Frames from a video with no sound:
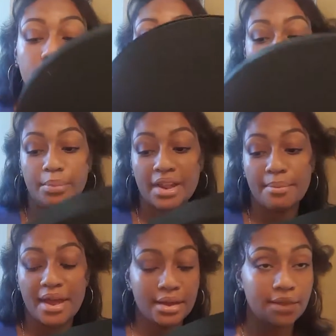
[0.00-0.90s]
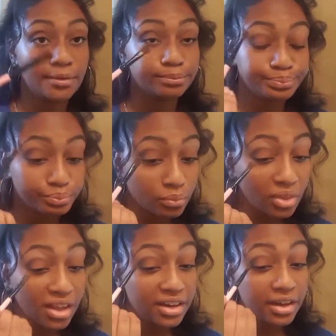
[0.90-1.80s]
And now I'm taking that
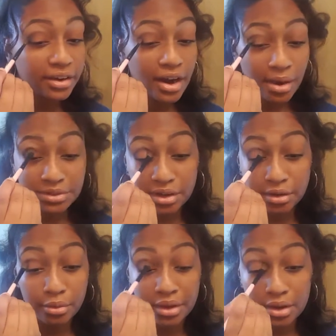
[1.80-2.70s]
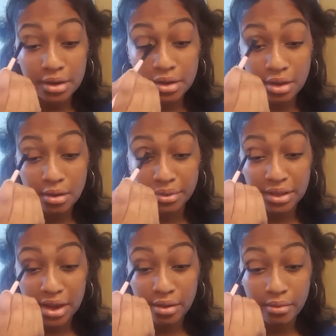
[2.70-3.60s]
same brush that I used on my
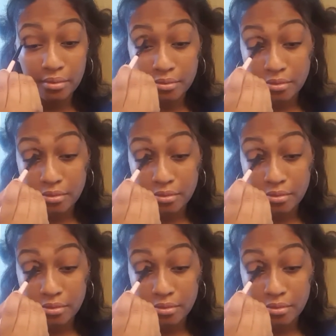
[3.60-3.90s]
lid